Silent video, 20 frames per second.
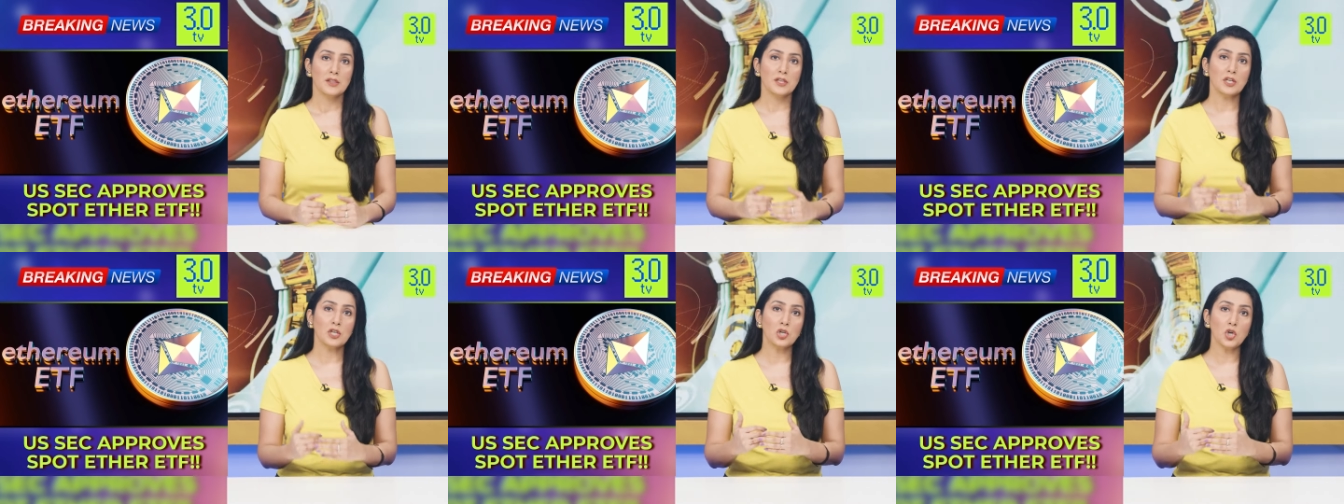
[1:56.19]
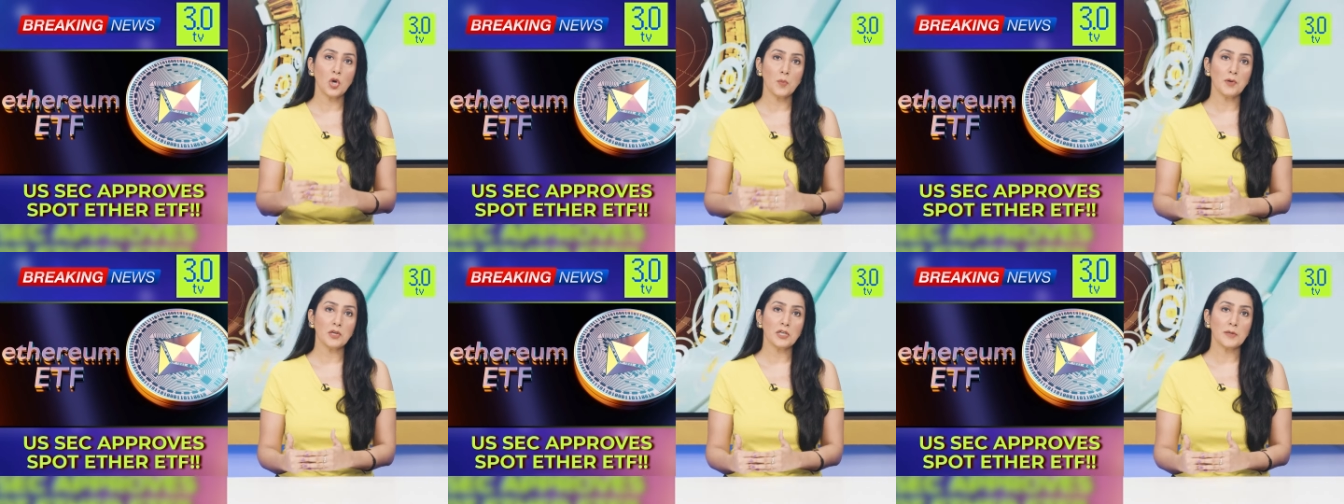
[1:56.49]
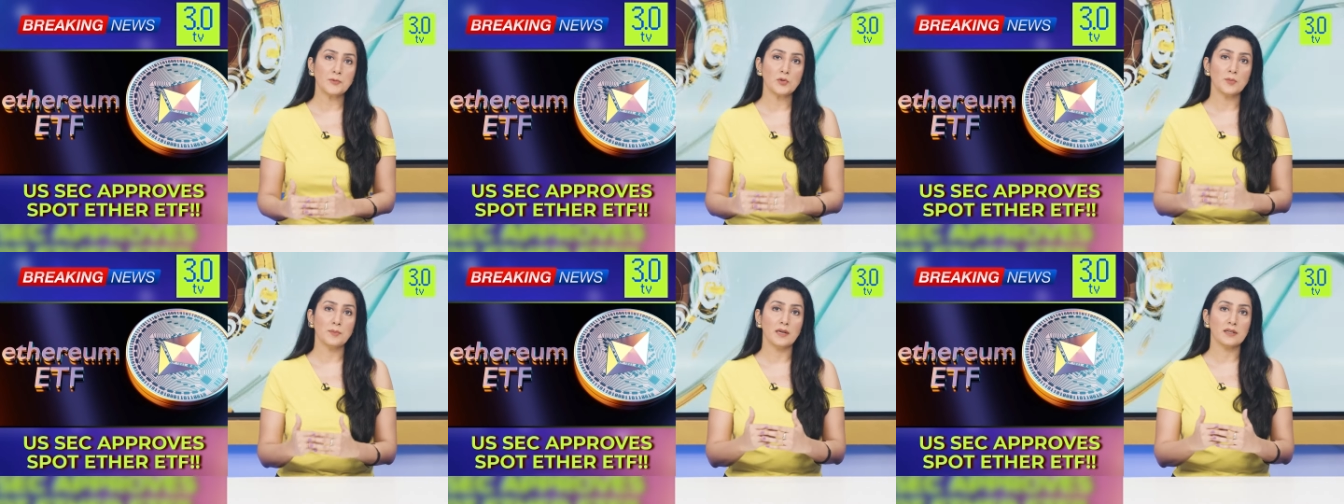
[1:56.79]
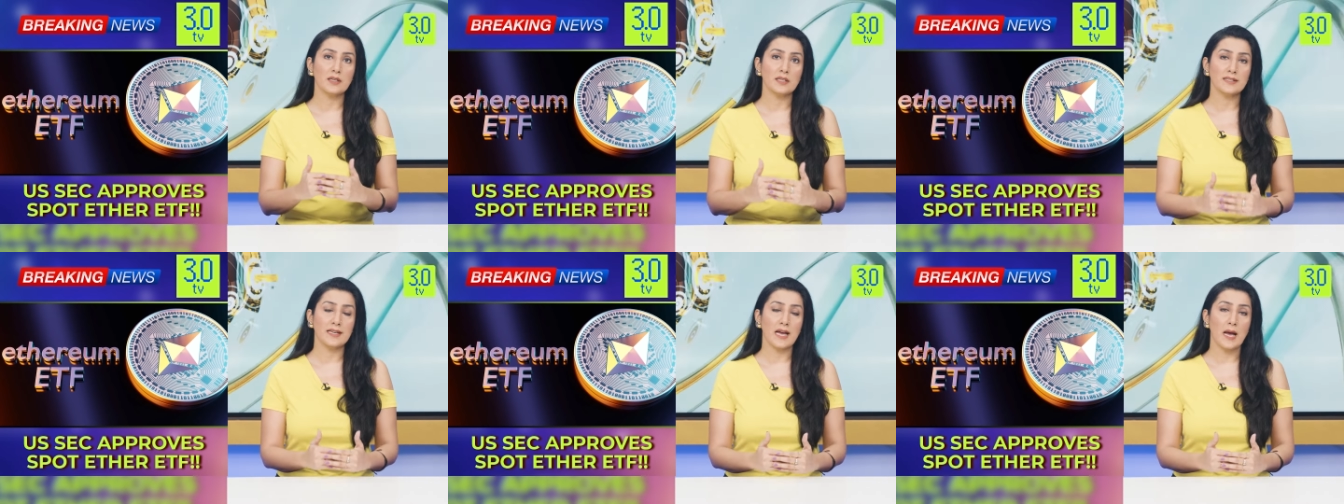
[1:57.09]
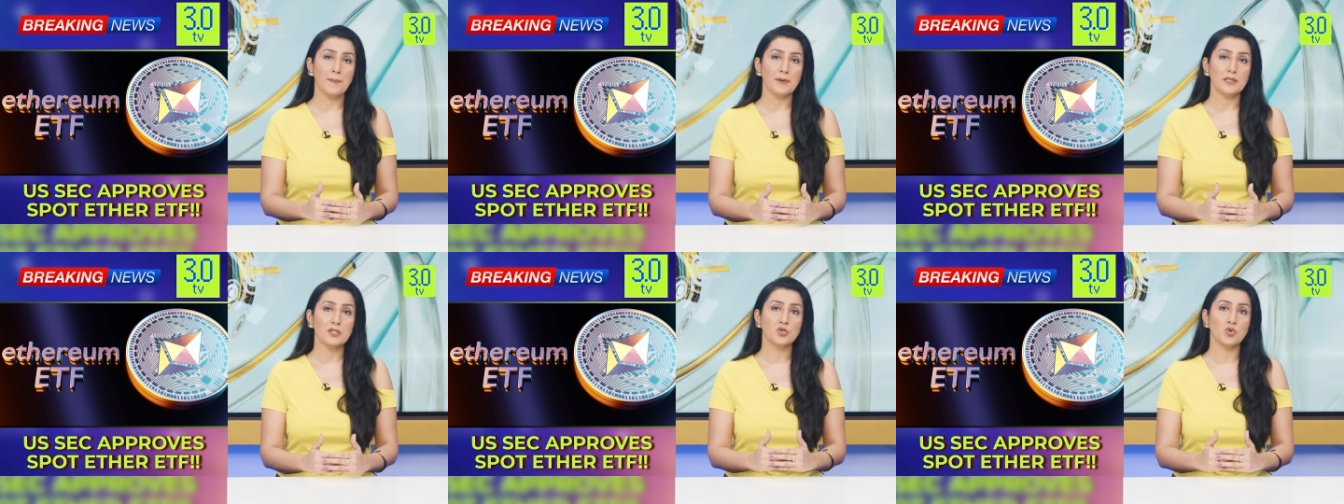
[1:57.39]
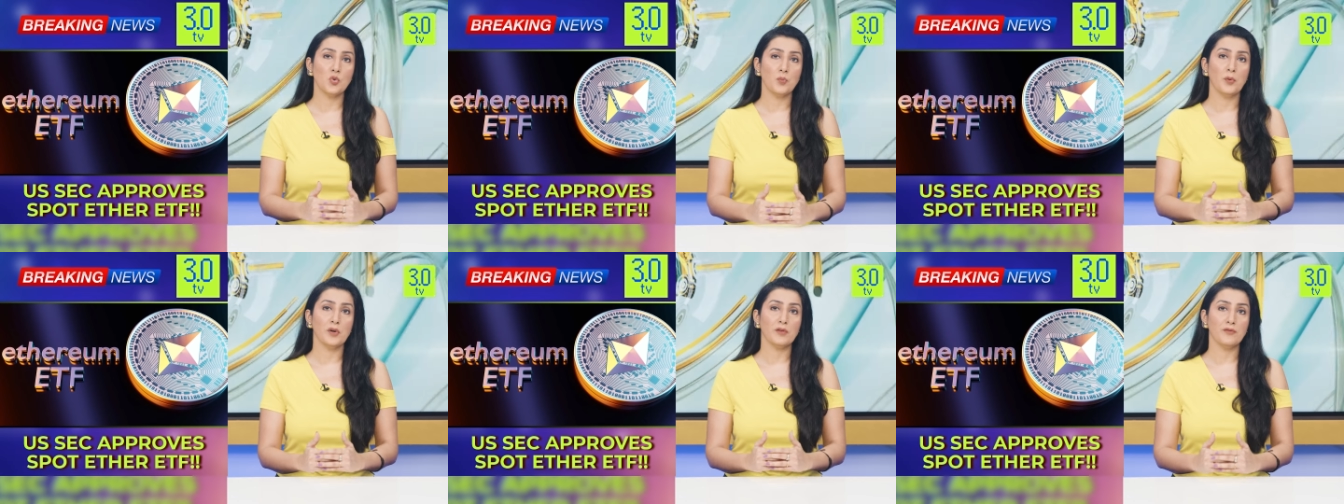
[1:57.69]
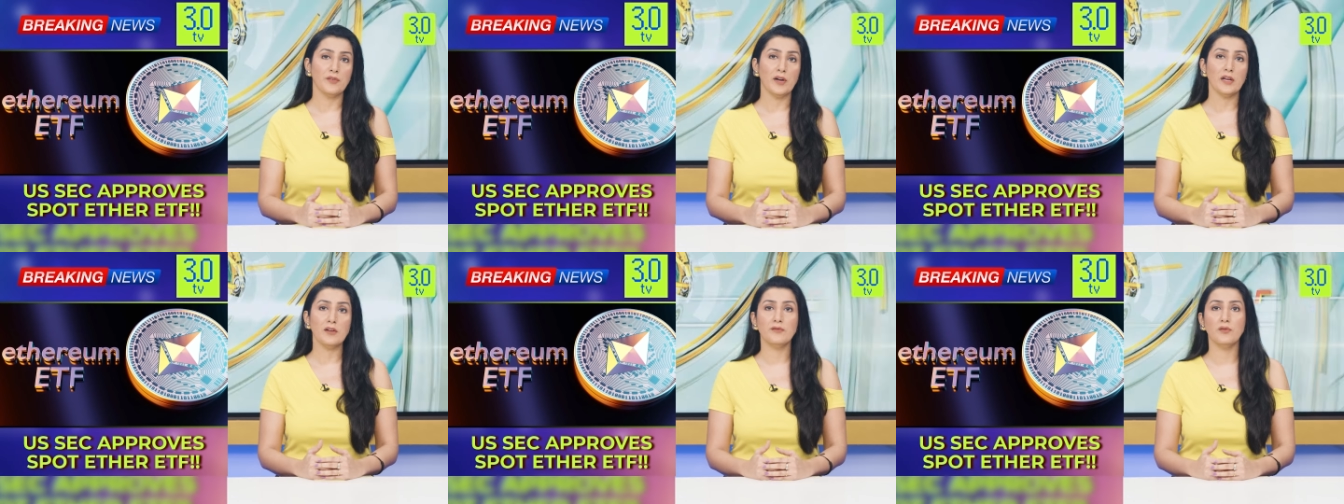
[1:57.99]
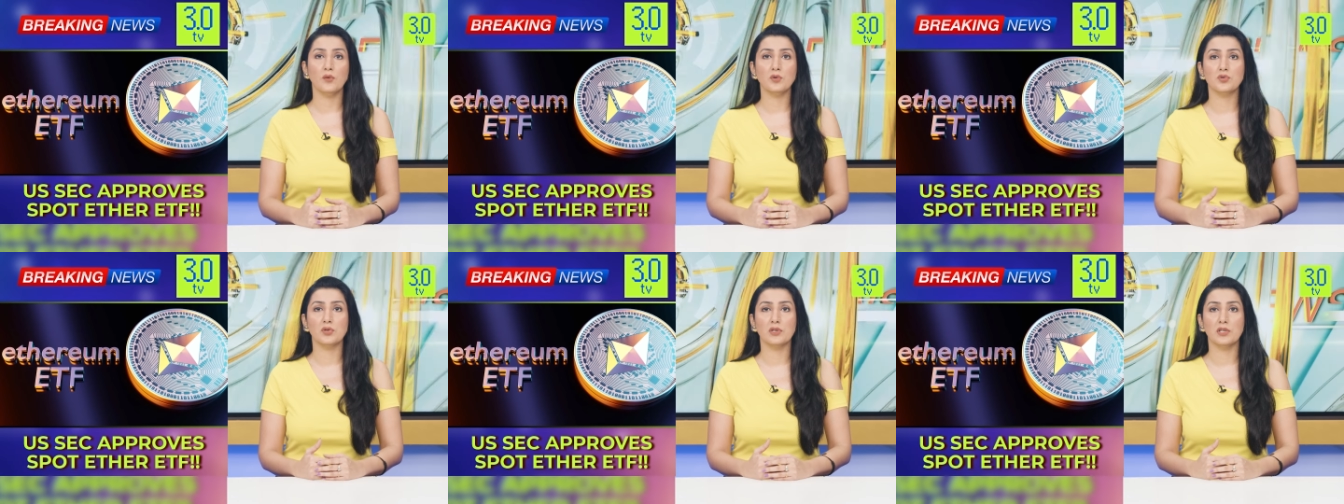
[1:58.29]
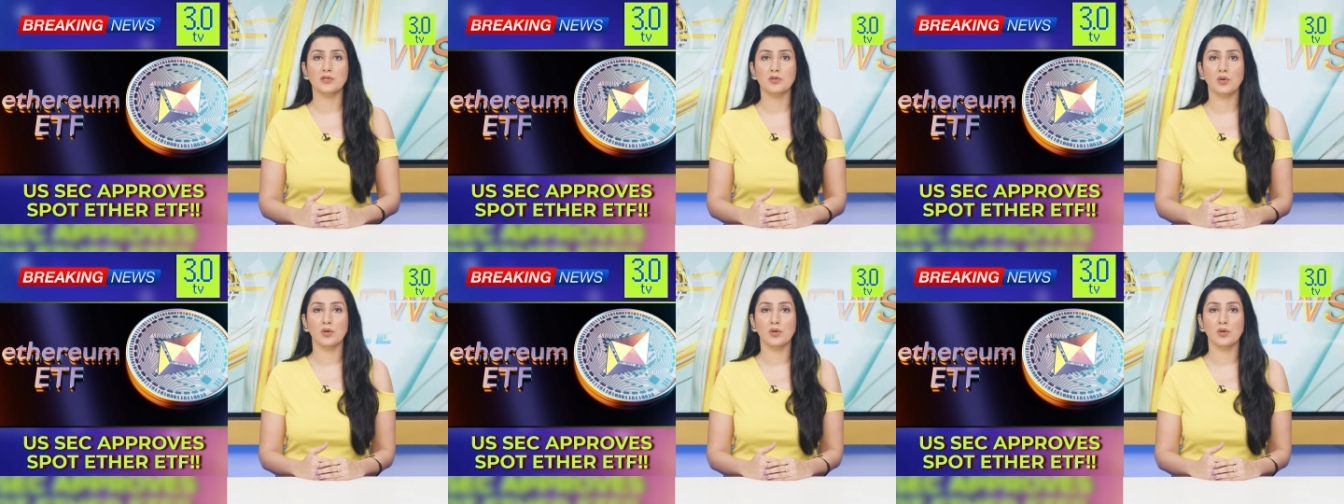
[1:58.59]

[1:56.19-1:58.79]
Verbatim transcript: The global crypto market cap is $2.54 trillion,